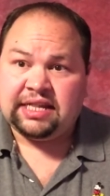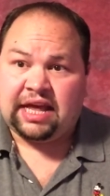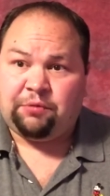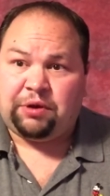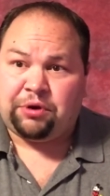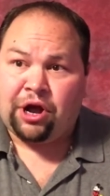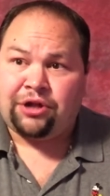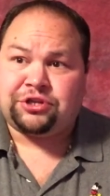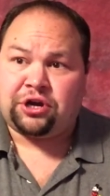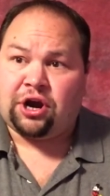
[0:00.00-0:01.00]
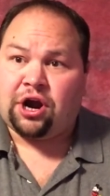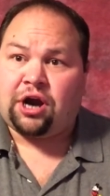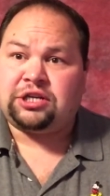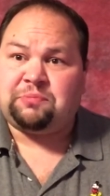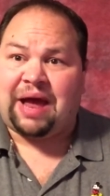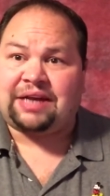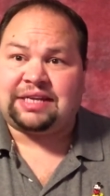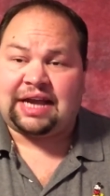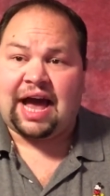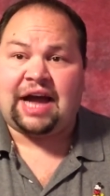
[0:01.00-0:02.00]
that we would all turn our hearts back
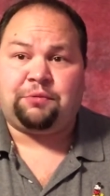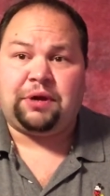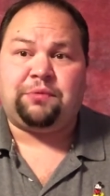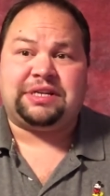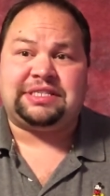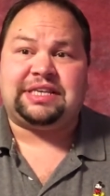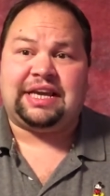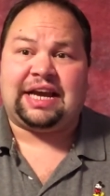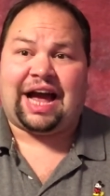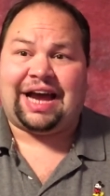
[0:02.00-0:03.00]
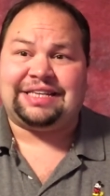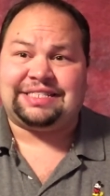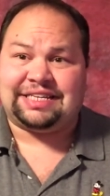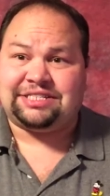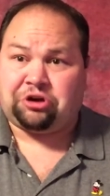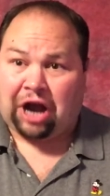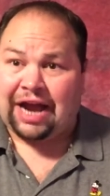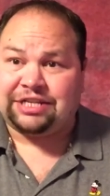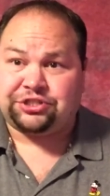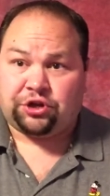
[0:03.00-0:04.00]
to God, we would see ISIS or
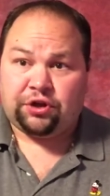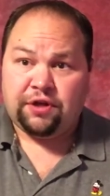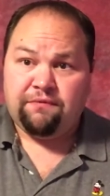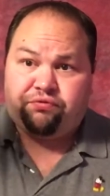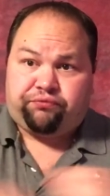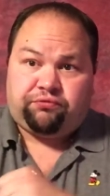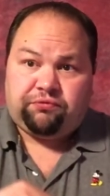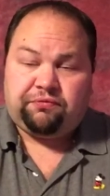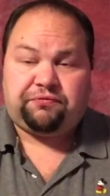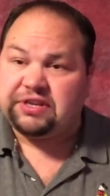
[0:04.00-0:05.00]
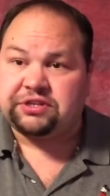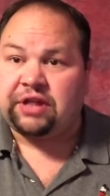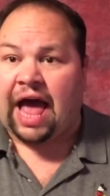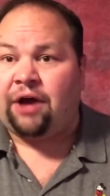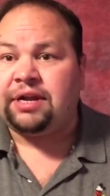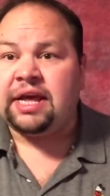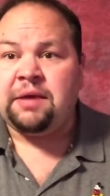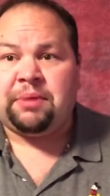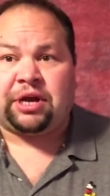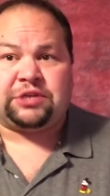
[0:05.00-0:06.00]
ISIL fizzle out
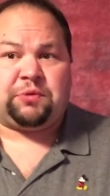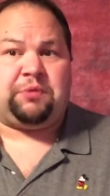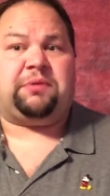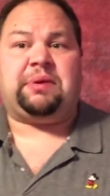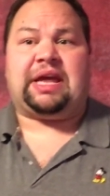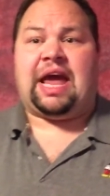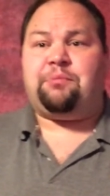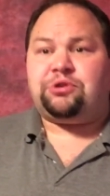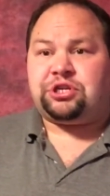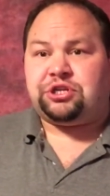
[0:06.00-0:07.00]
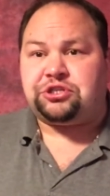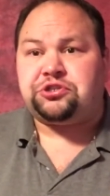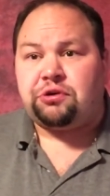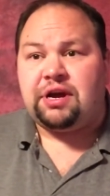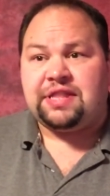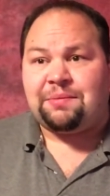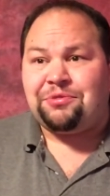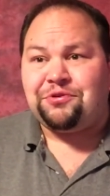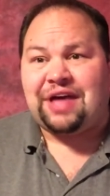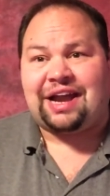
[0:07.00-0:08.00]
because we would be able to destroy them
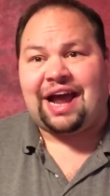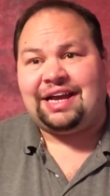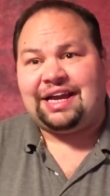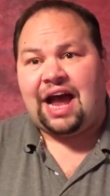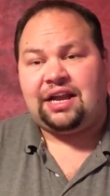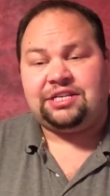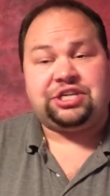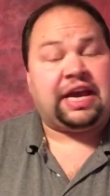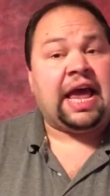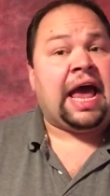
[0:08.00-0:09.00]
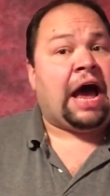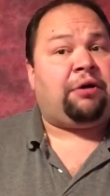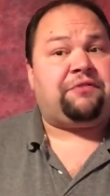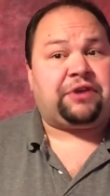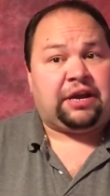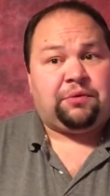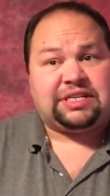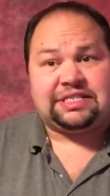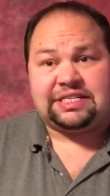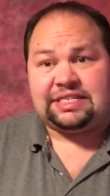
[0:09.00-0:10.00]
through that ideology. However, he
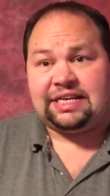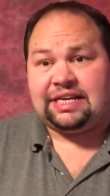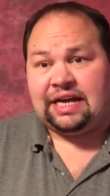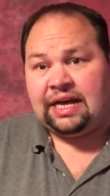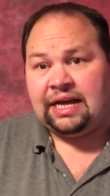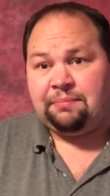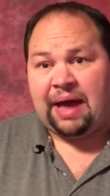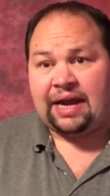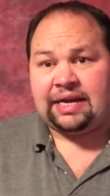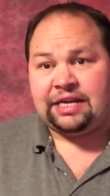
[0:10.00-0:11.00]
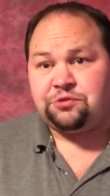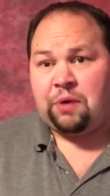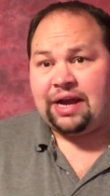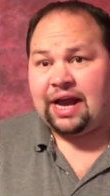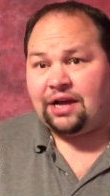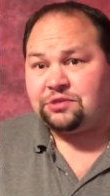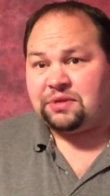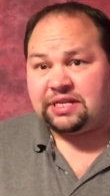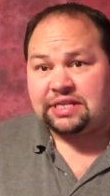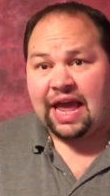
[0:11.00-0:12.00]
wants to sit uh, back in his White House
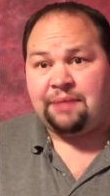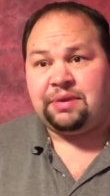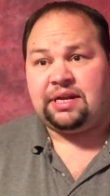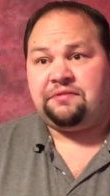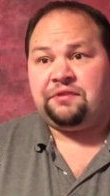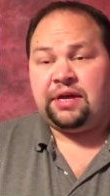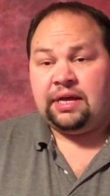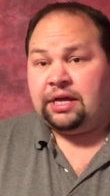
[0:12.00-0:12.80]
with his cabinet of